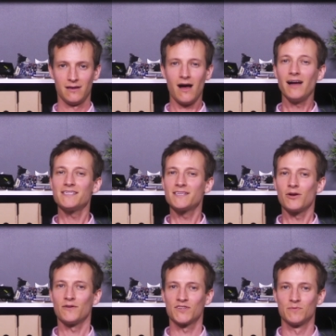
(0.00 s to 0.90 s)
I'd
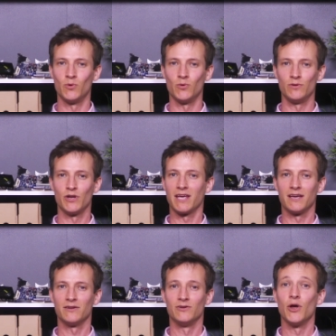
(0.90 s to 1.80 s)
start off small, looking
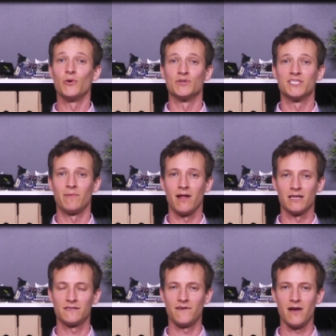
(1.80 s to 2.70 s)
at local
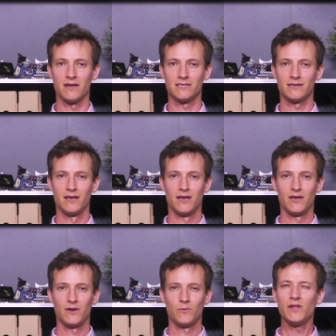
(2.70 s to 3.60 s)
suppliers first.
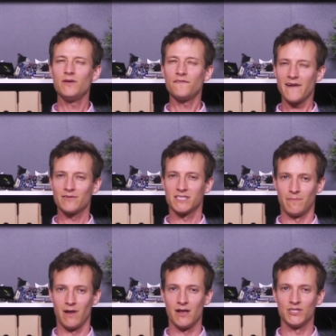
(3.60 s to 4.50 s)
When you've found
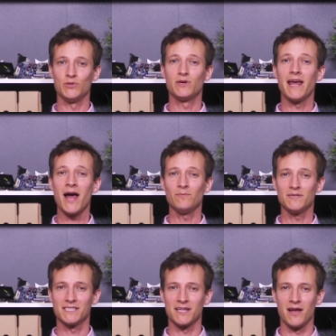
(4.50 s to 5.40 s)
suppliers, you can help
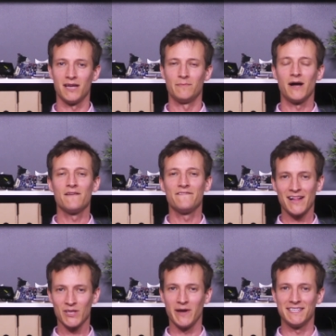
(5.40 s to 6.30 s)
decide by
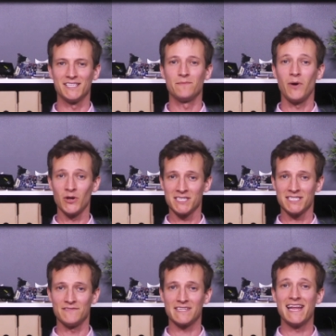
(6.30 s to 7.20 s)
evaluating the
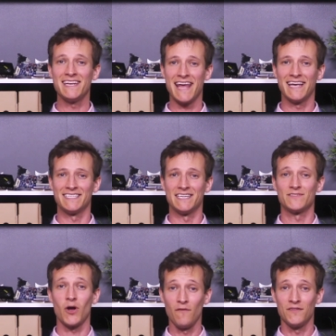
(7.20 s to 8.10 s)
positives and
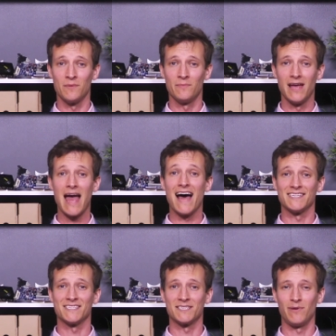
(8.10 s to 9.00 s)
negatives of them
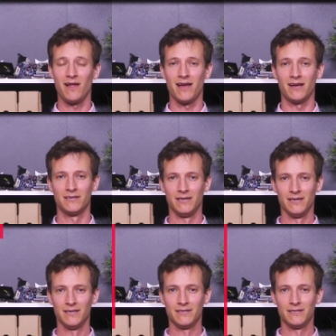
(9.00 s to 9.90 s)
as a supplier.
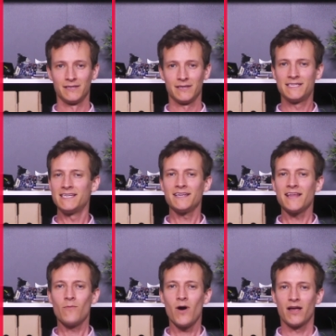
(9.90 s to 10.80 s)
Consider
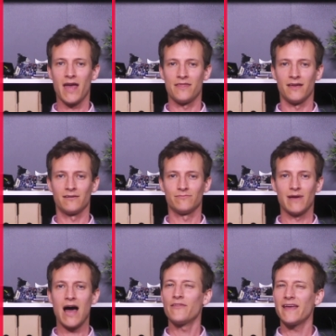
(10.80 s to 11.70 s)
their work ethic,
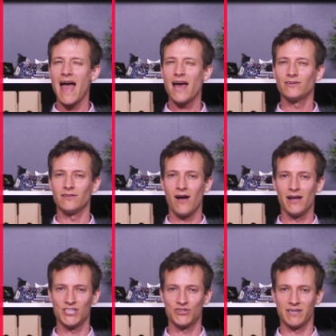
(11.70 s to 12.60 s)
how they handle
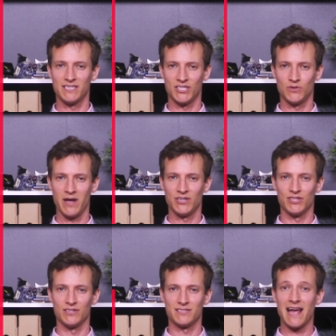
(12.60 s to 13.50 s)
high-stress
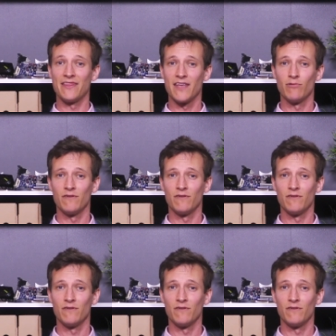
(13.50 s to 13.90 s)
situations, and their